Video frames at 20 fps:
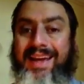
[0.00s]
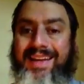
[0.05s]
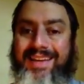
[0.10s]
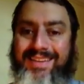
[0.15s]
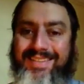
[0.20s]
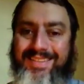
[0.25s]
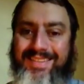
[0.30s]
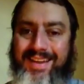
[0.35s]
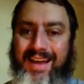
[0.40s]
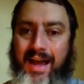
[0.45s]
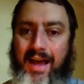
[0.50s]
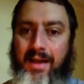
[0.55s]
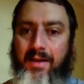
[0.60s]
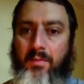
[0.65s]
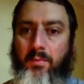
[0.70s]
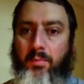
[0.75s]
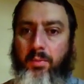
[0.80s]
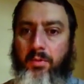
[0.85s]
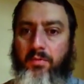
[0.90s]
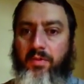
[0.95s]
is
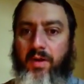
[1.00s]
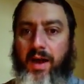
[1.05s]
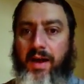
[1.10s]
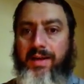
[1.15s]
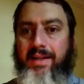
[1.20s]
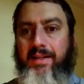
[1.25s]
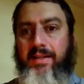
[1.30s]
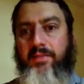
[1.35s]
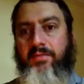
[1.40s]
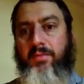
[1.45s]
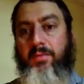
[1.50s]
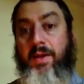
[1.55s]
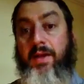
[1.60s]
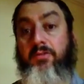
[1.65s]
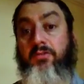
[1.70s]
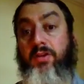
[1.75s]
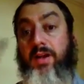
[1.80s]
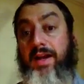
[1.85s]
not providing the information.